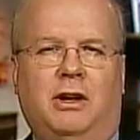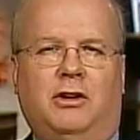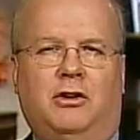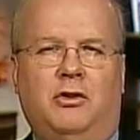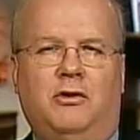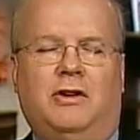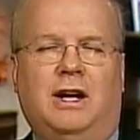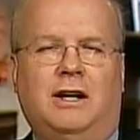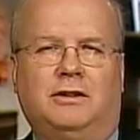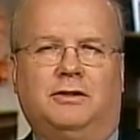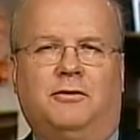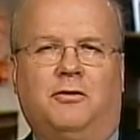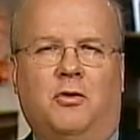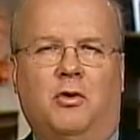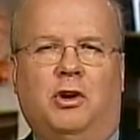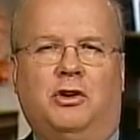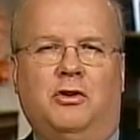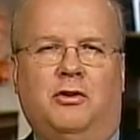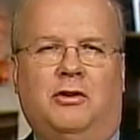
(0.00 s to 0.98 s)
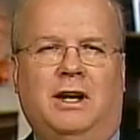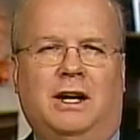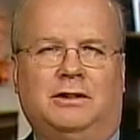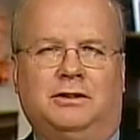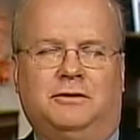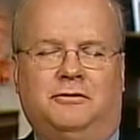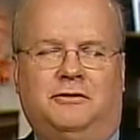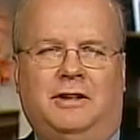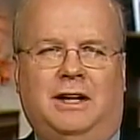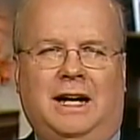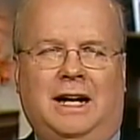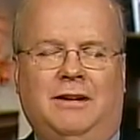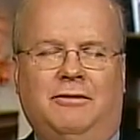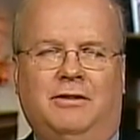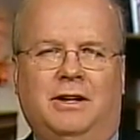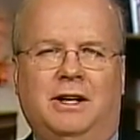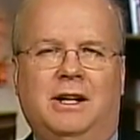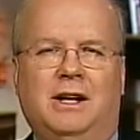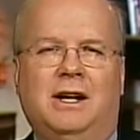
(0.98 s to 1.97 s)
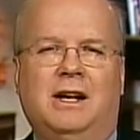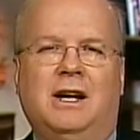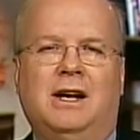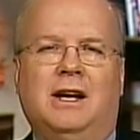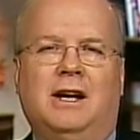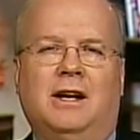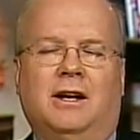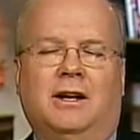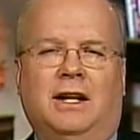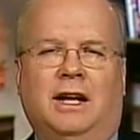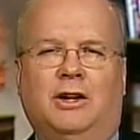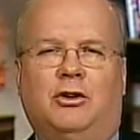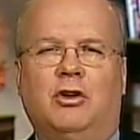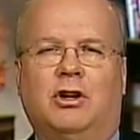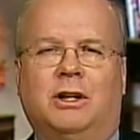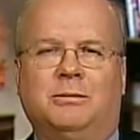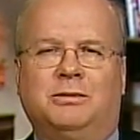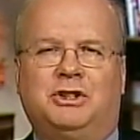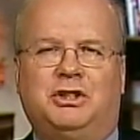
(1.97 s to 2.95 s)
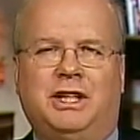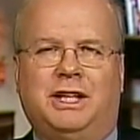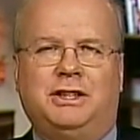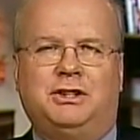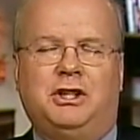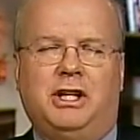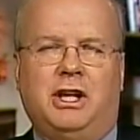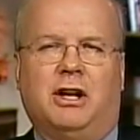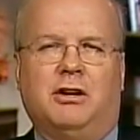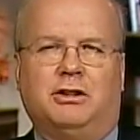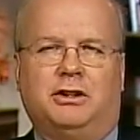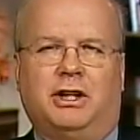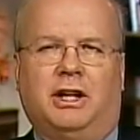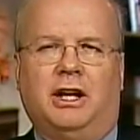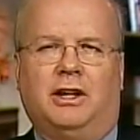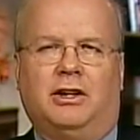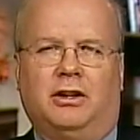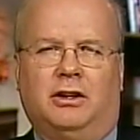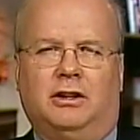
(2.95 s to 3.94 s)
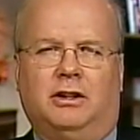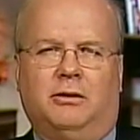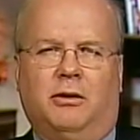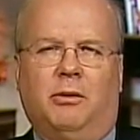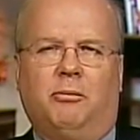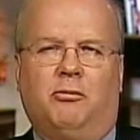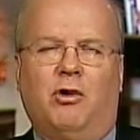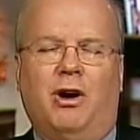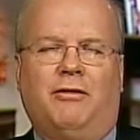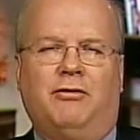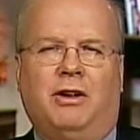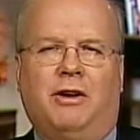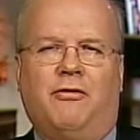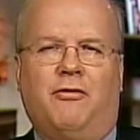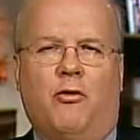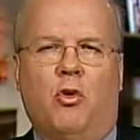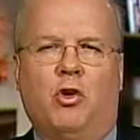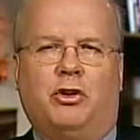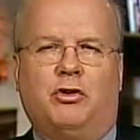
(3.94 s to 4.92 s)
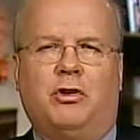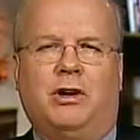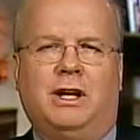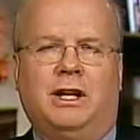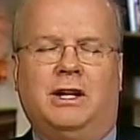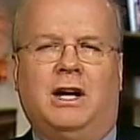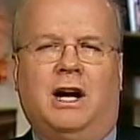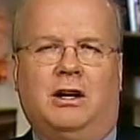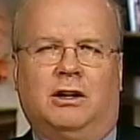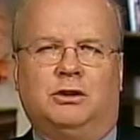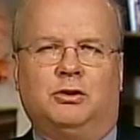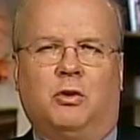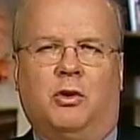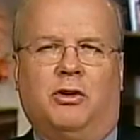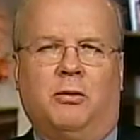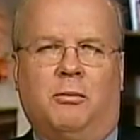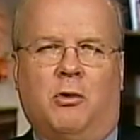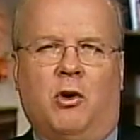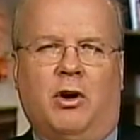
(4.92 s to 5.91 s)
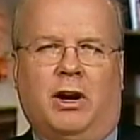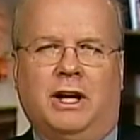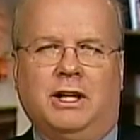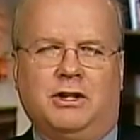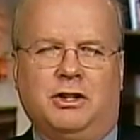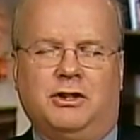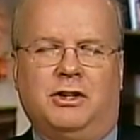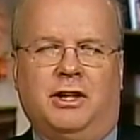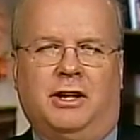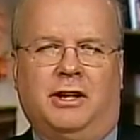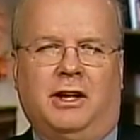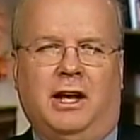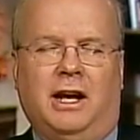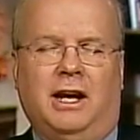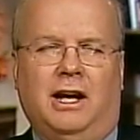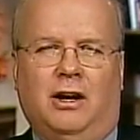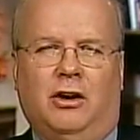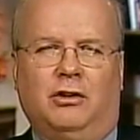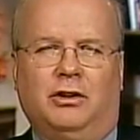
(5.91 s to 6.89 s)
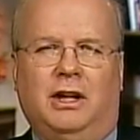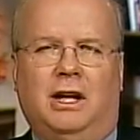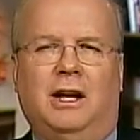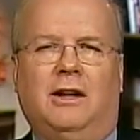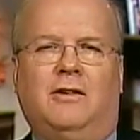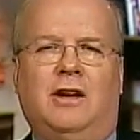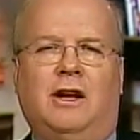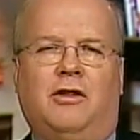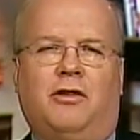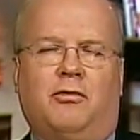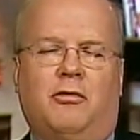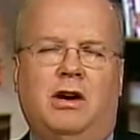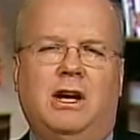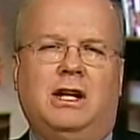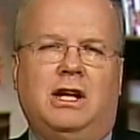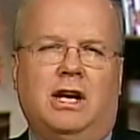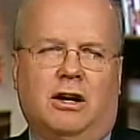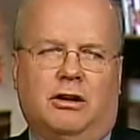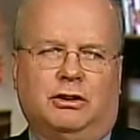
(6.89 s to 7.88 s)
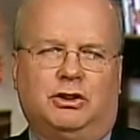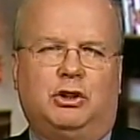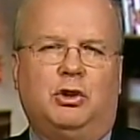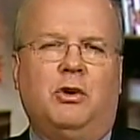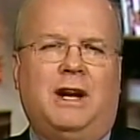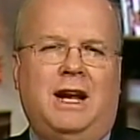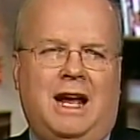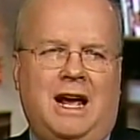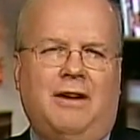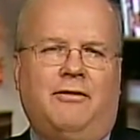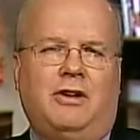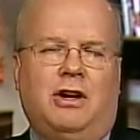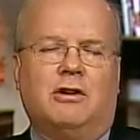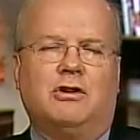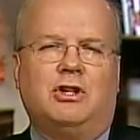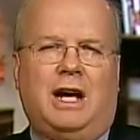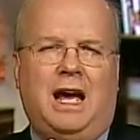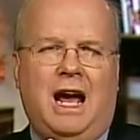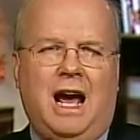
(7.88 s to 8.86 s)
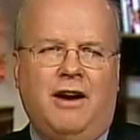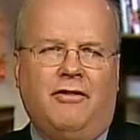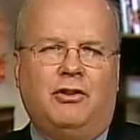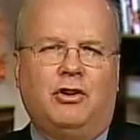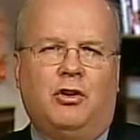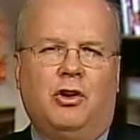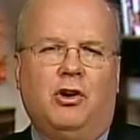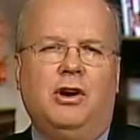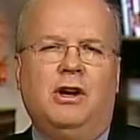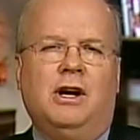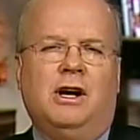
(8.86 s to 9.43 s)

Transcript: 2004, and 2005, it took them 60 years to get to roughly $4 trillion worth of mortgages that they held. In the 3 years, 2.5 years after